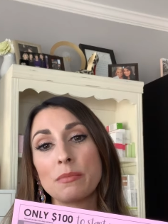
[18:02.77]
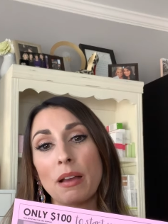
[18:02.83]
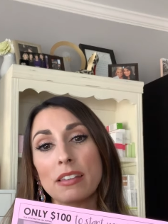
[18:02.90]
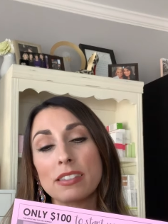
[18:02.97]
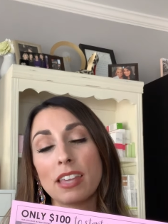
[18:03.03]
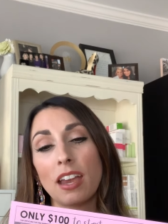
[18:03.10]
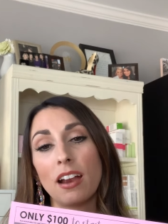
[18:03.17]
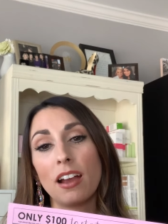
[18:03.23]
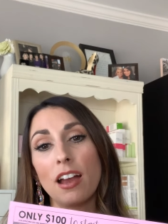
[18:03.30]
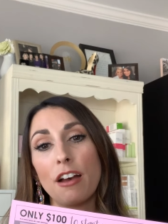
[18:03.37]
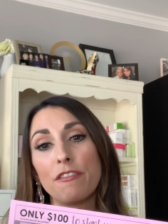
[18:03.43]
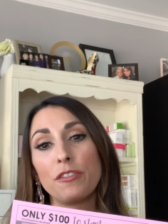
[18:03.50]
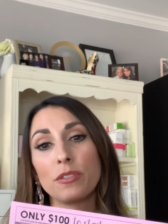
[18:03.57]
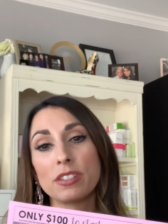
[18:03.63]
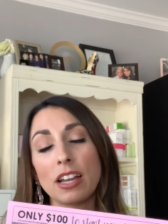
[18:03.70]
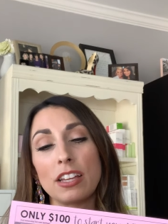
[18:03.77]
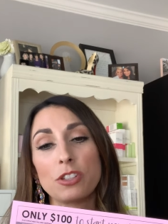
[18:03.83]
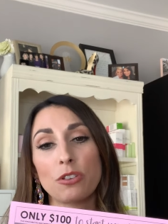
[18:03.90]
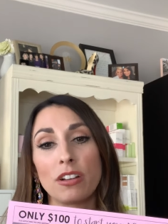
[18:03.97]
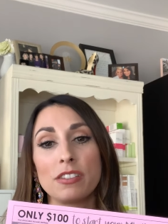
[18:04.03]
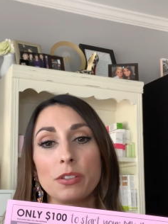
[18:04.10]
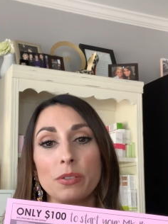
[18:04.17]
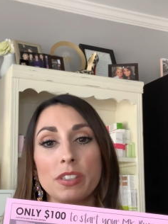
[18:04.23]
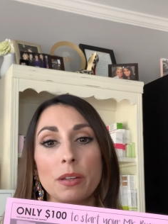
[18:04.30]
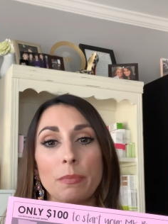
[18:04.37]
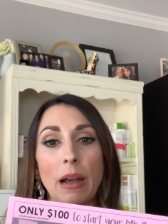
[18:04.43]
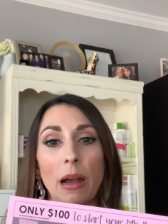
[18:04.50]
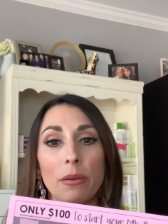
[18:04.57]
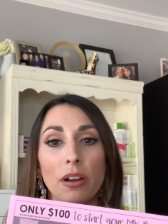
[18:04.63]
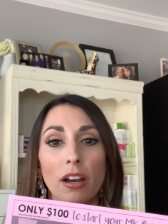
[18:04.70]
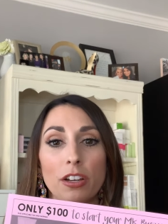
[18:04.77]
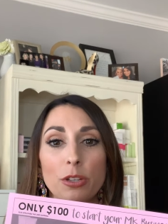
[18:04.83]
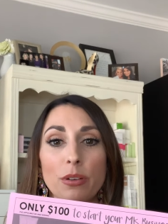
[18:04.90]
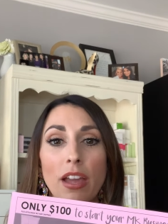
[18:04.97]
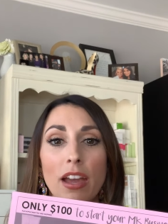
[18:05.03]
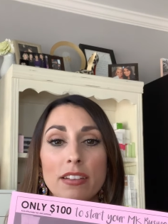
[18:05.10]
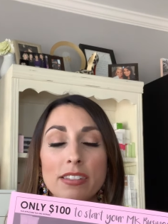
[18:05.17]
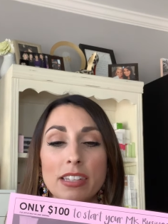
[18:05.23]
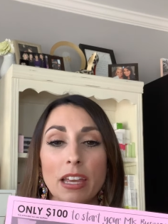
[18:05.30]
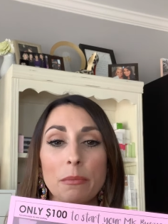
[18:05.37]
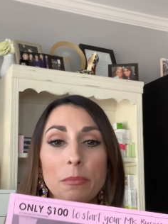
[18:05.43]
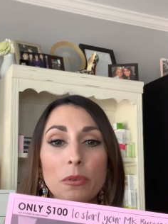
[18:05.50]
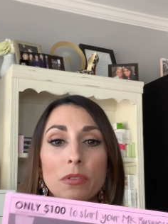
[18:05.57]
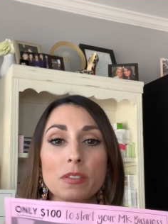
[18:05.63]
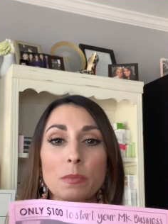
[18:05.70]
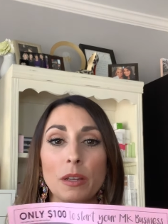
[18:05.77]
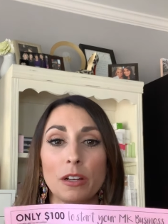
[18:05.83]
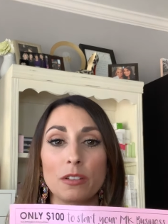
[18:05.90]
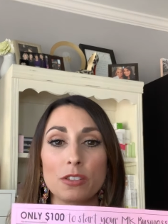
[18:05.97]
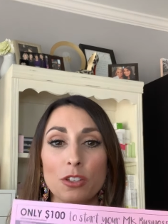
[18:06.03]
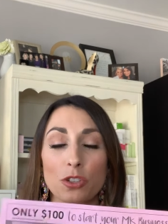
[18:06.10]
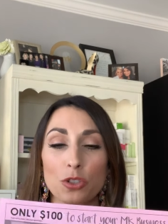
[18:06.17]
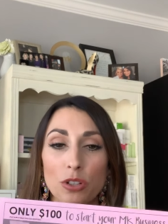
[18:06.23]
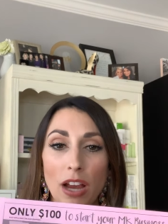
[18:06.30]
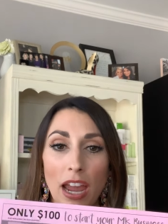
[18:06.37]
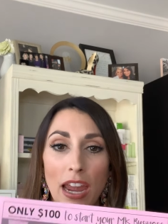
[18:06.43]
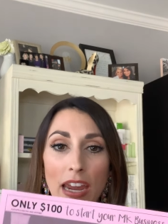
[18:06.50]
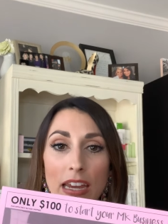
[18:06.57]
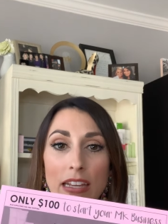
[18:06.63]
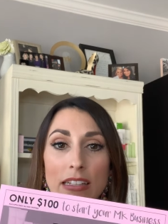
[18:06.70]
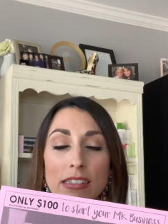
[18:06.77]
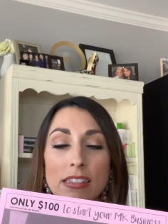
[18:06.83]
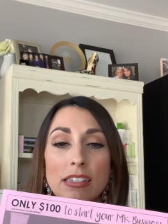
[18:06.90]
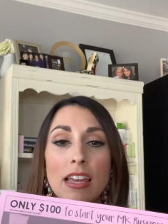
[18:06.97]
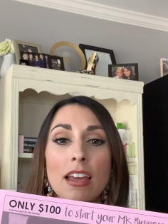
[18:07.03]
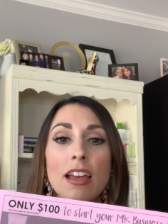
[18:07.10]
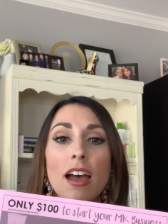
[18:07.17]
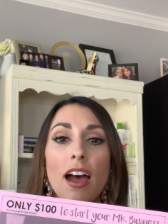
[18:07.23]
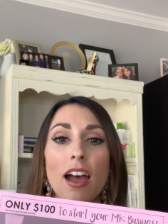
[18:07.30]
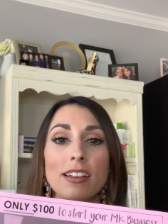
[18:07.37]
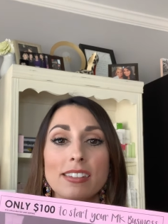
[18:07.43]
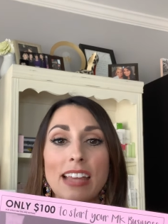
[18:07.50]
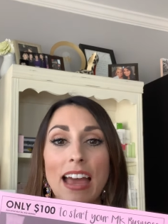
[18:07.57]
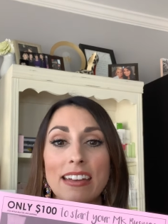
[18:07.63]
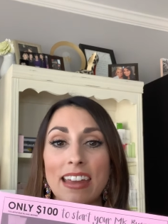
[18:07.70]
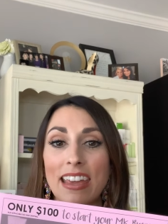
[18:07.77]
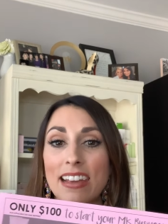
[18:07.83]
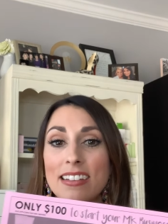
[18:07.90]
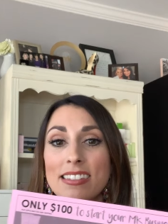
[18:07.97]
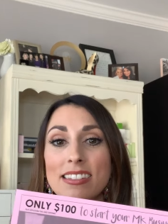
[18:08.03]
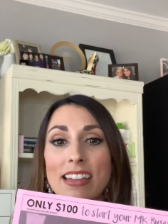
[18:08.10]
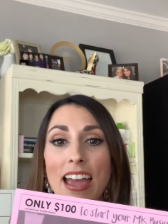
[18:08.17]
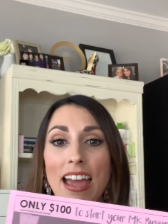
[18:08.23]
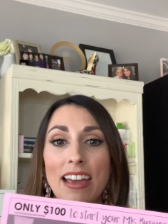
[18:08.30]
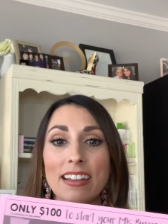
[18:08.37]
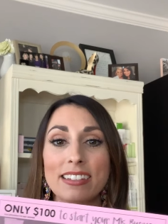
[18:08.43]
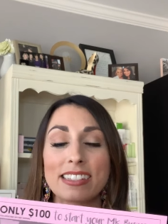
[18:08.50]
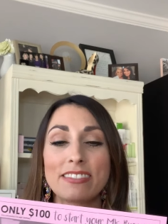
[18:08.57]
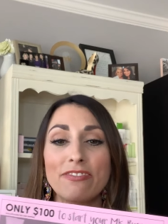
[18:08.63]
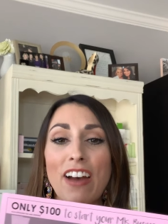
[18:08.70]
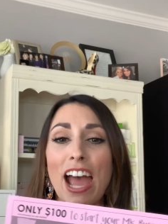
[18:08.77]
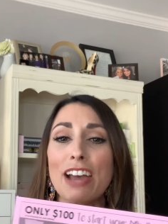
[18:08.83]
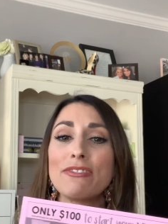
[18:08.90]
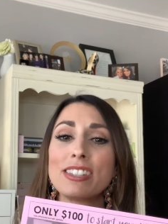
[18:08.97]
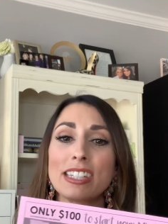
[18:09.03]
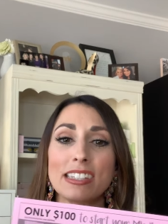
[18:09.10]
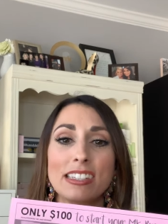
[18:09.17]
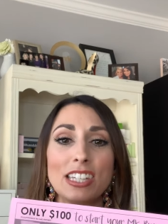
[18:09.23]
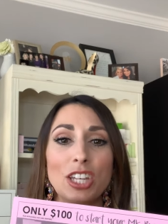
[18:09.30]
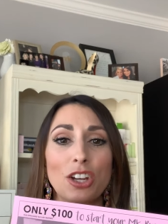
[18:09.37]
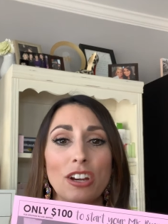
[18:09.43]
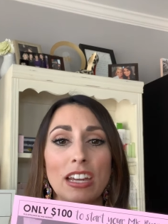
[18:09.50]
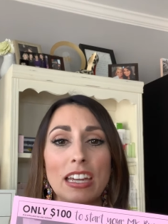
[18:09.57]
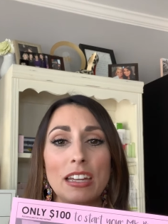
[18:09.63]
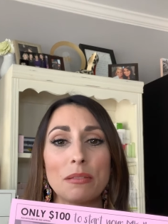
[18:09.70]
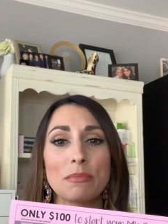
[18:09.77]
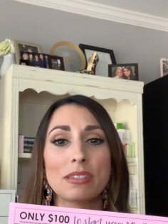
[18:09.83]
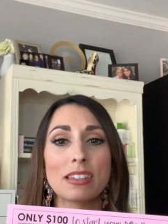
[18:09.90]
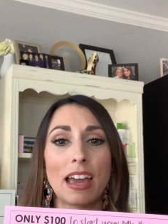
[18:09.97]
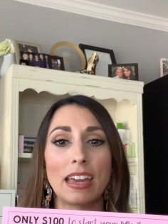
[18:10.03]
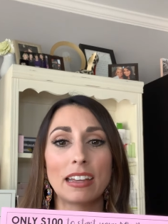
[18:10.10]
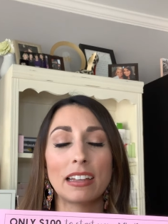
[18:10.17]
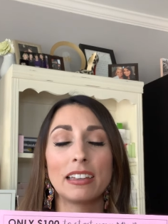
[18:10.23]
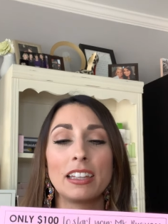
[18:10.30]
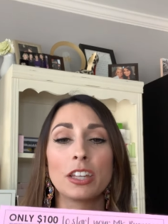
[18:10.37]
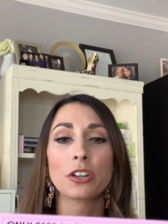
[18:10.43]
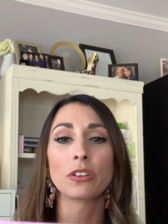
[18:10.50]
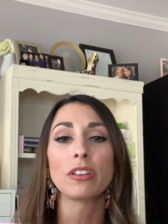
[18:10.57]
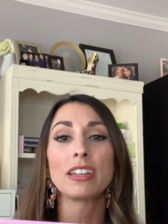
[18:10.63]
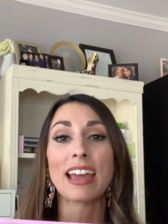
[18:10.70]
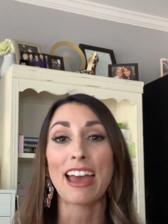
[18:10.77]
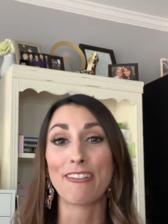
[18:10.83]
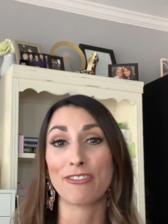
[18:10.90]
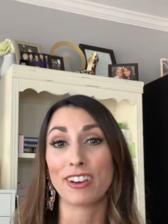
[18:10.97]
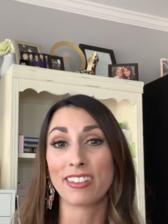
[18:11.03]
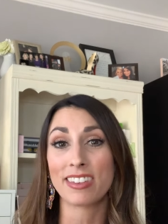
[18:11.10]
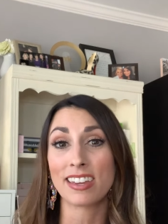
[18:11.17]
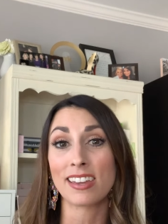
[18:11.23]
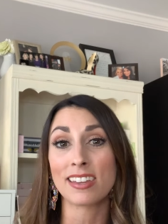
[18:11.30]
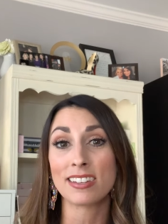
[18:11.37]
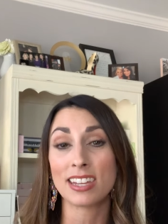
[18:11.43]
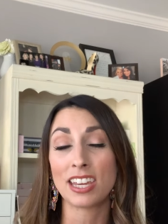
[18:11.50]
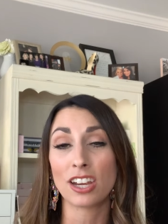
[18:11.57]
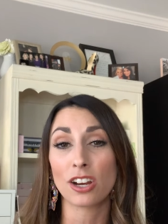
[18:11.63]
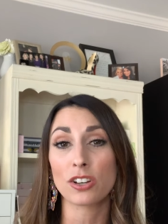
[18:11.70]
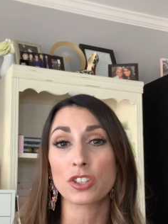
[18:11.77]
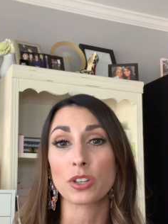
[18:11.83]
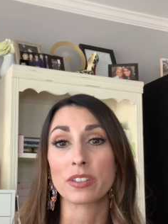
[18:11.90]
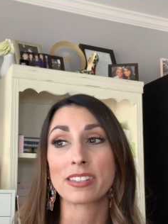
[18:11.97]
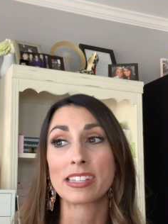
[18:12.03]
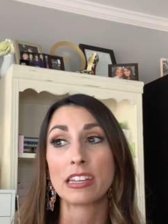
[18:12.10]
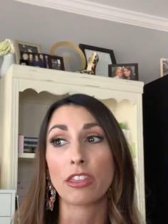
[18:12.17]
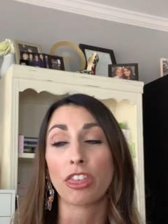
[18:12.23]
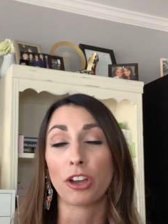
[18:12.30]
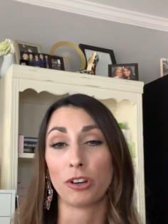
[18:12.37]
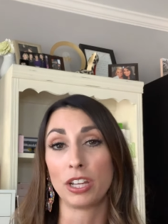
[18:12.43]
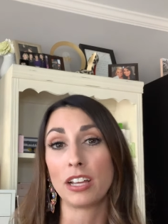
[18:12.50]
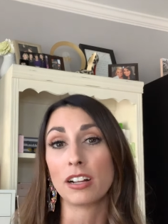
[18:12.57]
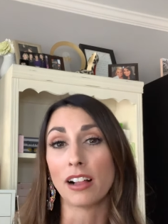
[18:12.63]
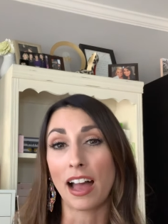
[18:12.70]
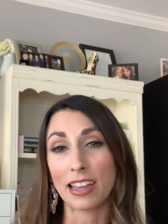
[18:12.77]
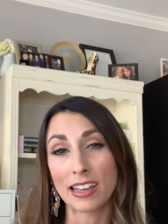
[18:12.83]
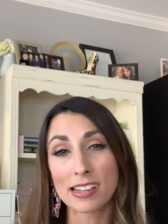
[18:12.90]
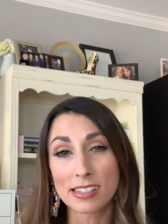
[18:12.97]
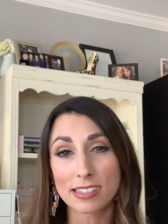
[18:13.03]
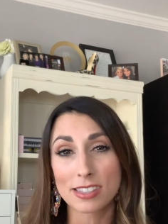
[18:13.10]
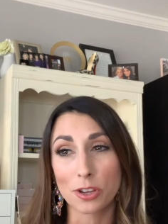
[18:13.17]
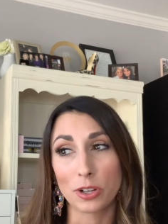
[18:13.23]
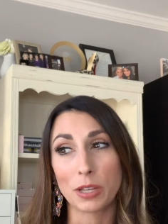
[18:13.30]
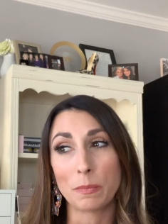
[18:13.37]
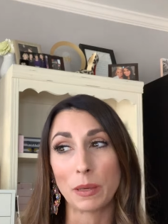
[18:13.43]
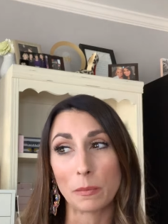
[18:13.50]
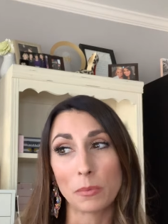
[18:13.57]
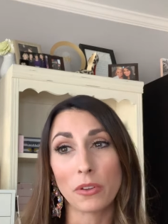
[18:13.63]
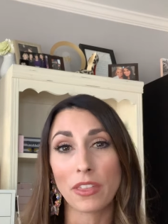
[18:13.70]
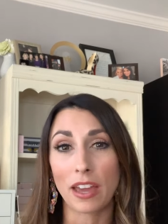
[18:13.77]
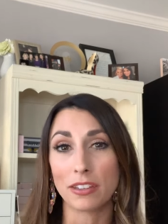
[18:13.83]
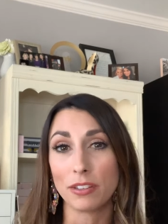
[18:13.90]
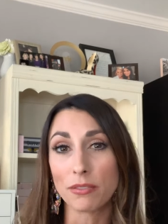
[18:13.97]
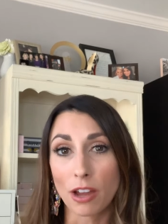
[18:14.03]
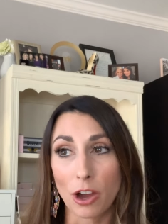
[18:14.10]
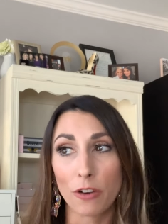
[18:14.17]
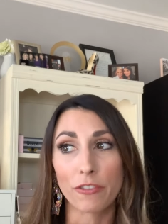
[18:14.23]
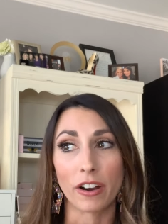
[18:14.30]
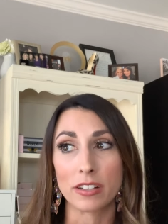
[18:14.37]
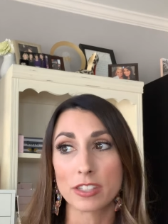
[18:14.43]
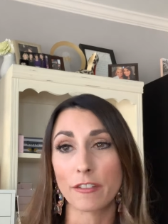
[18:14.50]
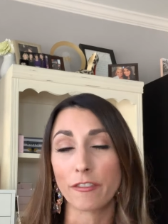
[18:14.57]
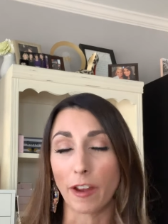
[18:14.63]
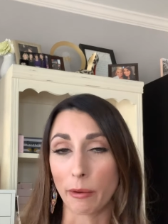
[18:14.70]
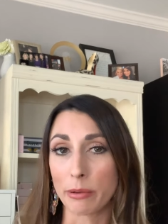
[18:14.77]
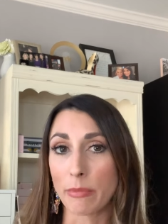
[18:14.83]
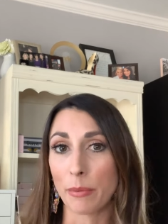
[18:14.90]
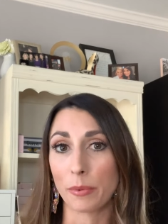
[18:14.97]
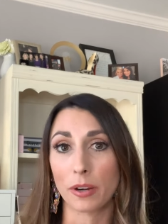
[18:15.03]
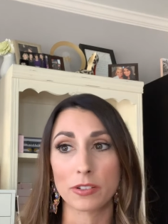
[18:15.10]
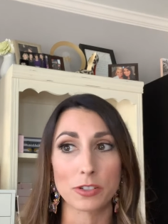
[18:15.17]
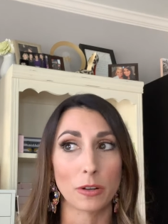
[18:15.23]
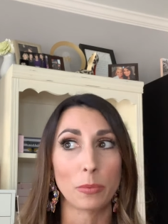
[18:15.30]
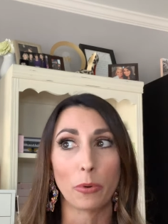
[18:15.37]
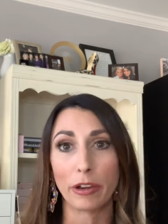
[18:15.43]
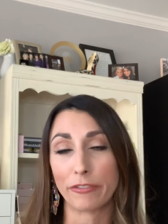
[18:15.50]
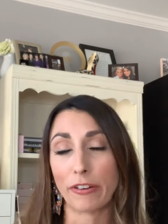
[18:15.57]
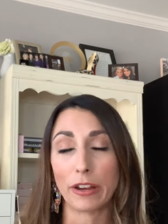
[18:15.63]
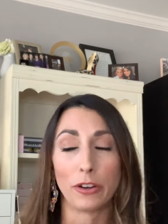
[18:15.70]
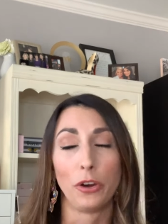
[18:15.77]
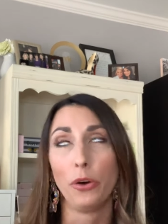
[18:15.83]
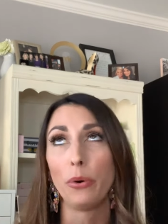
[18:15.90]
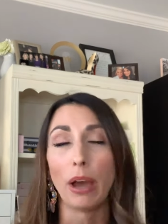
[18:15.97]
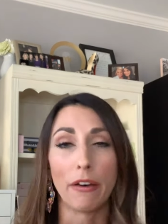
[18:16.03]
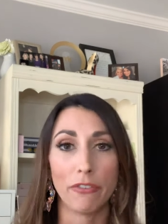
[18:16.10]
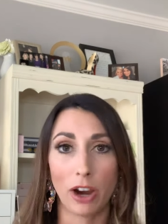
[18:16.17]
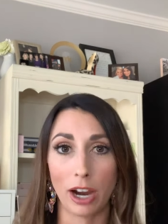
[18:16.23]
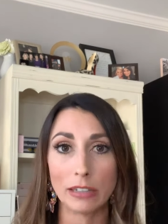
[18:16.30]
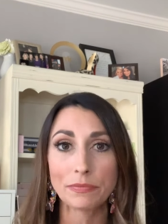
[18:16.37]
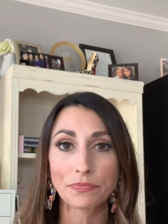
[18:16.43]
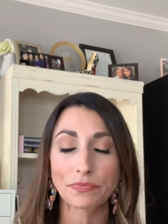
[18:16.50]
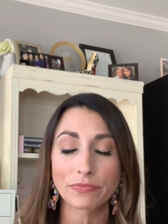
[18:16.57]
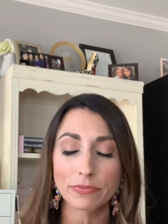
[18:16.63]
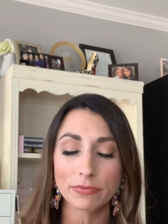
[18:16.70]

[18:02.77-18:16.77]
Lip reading: mascara, a full-size translucent powder. You get samples, mirrors, and trays, a satin hand set, 5 CC creams, like literally everything in here to see 30 clients, 30 people that you know, friends and family members or boyfriend, whoever.